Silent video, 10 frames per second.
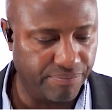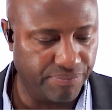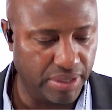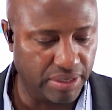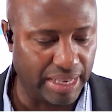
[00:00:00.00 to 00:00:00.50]

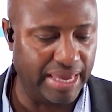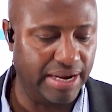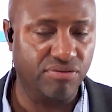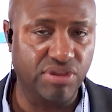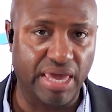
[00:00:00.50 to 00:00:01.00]
laid
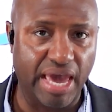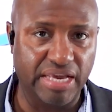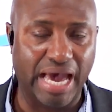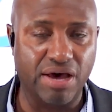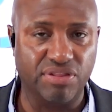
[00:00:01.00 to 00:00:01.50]
out the
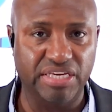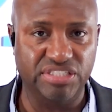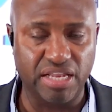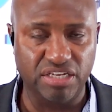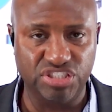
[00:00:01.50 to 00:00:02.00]
case how the
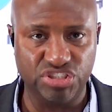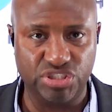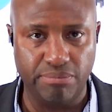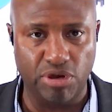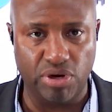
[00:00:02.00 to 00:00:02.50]
intelligence
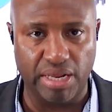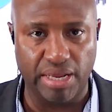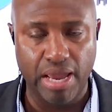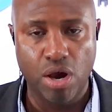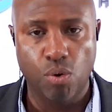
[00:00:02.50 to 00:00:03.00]

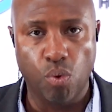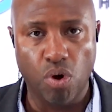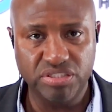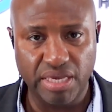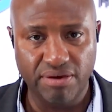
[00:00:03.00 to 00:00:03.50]
community
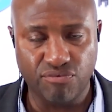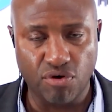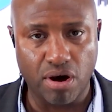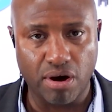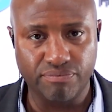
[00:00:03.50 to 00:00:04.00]
was
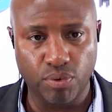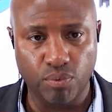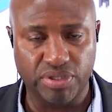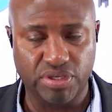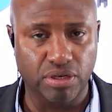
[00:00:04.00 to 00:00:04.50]
involved
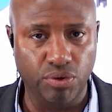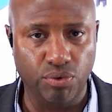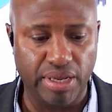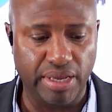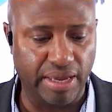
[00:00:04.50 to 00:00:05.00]
with
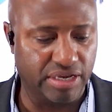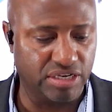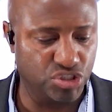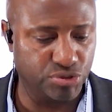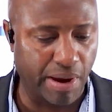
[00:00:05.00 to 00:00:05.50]
colluding and
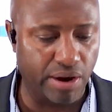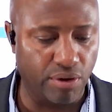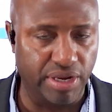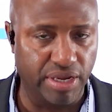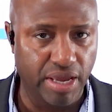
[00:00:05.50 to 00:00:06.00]

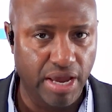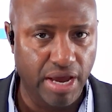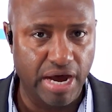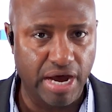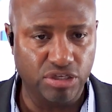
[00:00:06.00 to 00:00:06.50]
conspiring
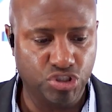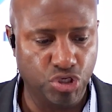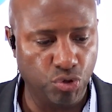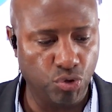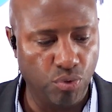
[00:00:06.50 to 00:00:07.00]

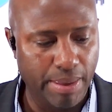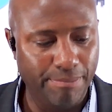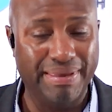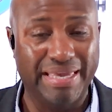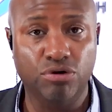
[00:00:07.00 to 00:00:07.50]
to
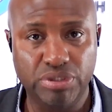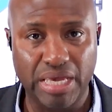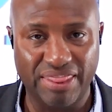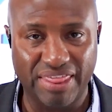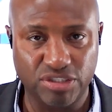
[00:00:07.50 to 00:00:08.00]
build
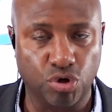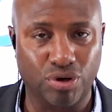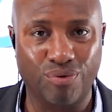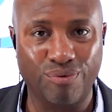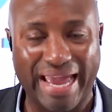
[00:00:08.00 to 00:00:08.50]
this or
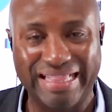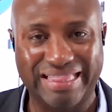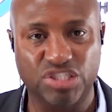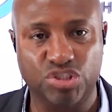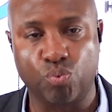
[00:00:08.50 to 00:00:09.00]
create
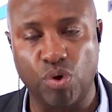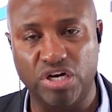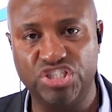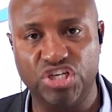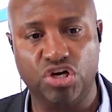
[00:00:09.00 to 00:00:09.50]
this
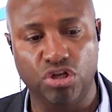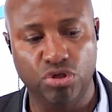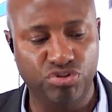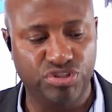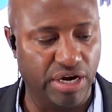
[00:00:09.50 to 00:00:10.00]
Russia
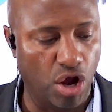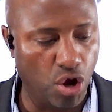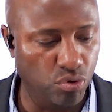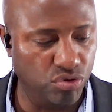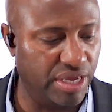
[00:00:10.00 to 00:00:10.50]
collusion
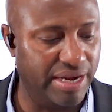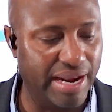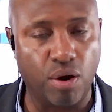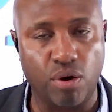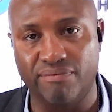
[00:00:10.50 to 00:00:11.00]
hoax
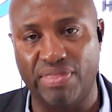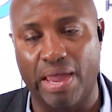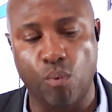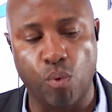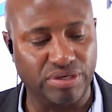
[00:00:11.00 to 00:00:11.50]
narrative.
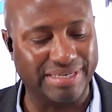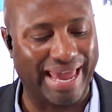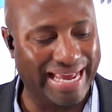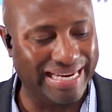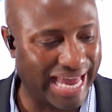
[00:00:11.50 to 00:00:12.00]
They worked
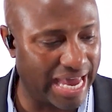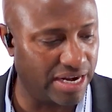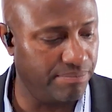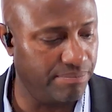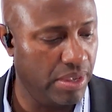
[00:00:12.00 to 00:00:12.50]
in
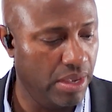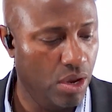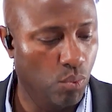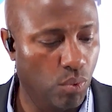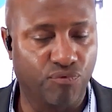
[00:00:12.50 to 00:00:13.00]
tandem
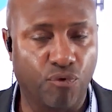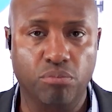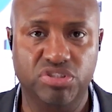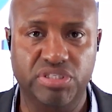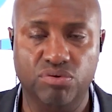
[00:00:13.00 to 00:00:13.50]
with
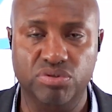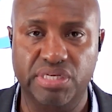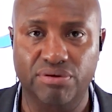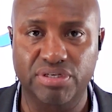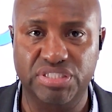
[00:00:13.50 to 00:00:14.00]
former
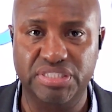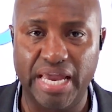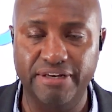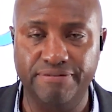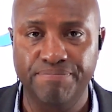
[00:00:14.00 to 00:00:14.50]
Secretary of State,